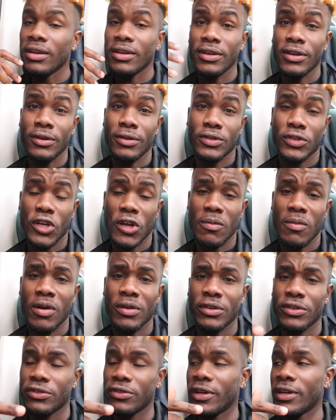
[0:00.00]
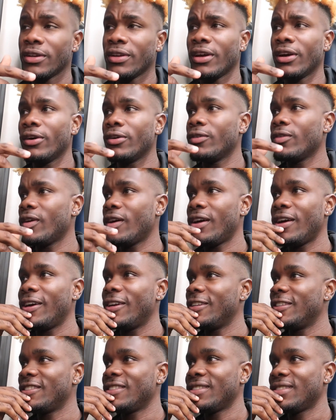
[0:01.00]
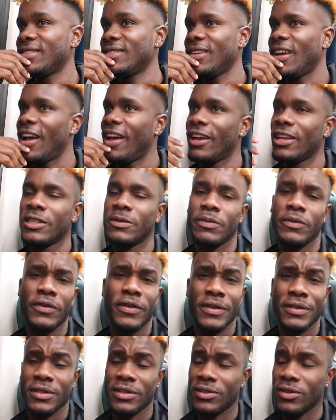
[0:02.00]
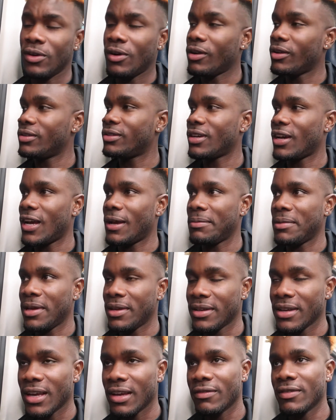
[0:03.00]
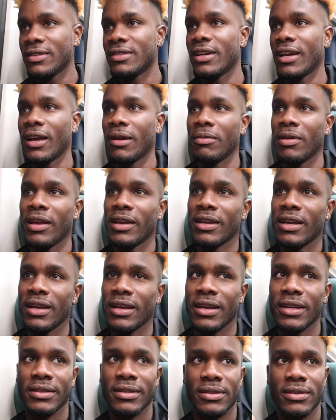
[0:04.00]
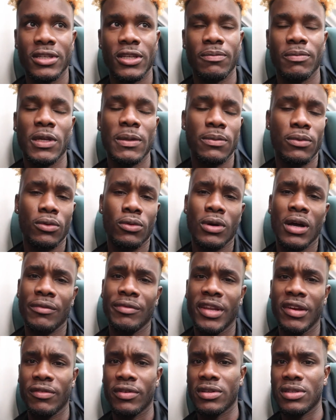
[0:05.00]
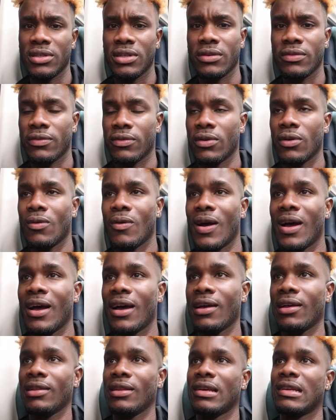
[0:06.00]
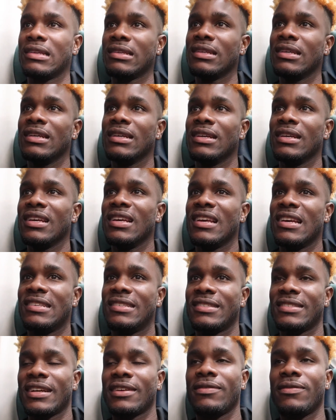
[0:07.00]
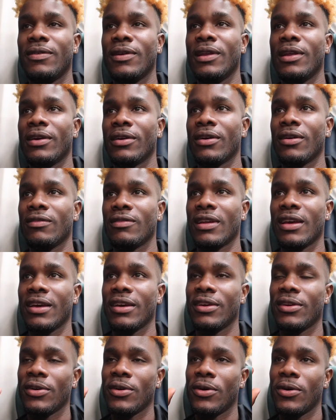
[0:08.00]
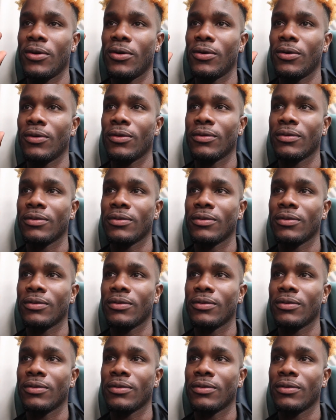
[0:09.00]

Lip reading: Yo, so I'm on a train now, and I experience this all the time. Like every time, like I get to see people who I've never seen for a while, and it's just that feeling of like, yo,